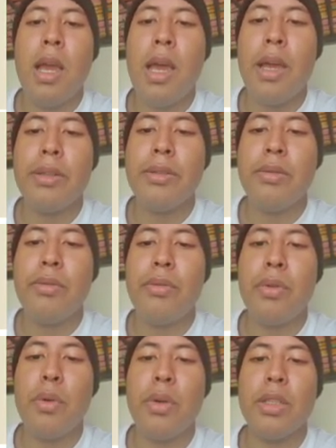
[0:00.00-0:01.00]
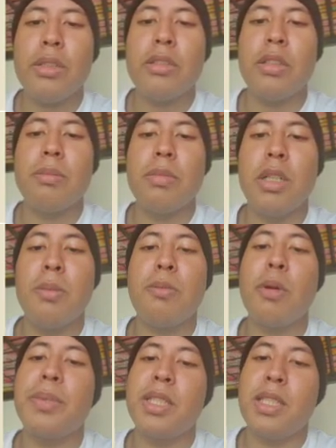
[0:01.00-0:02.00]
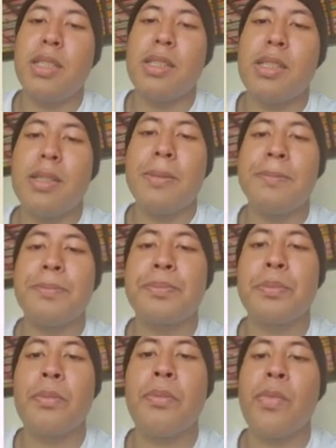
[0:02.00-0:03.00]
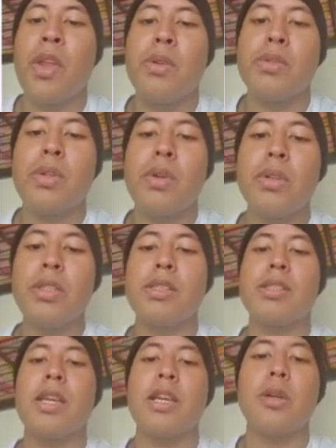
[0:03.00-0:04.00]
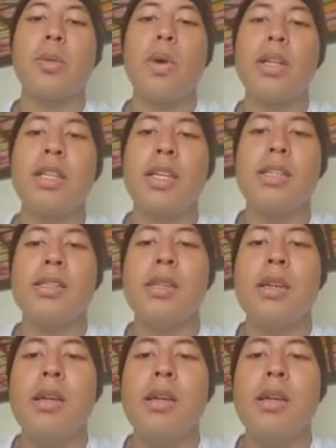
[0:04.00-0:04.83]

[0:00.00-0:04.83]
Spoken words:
and fluid thermal properties. So the second one is